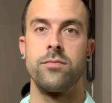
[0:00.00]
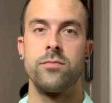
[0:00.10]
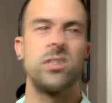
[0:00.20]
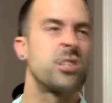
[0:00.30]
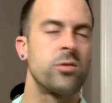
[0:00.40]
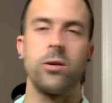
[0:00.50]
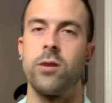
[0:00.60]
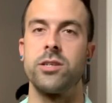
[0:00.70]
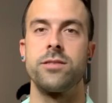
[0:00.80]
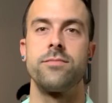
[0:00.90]
Just a quick
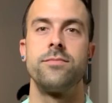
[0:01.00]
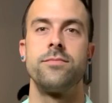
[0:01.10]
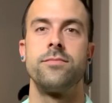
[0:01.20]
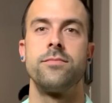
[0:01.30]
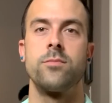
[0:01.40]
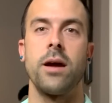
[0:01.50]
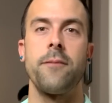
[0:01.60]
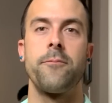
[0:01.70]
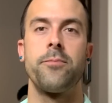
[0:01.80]
question, right?